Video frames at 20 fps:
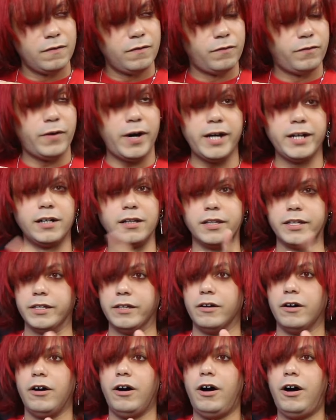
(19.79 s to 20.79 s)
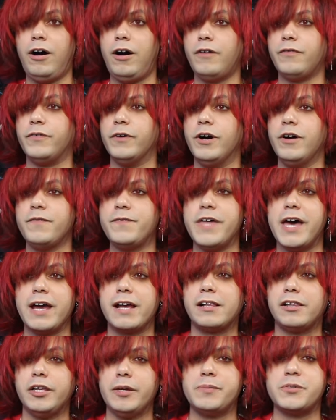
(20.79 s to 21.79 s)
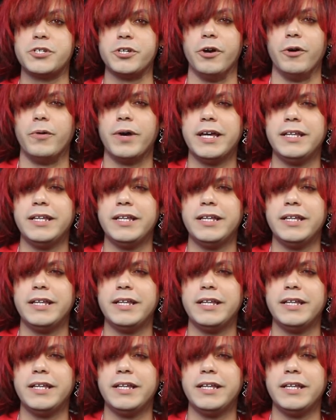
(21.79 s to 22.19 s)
Finally, off of that clip show,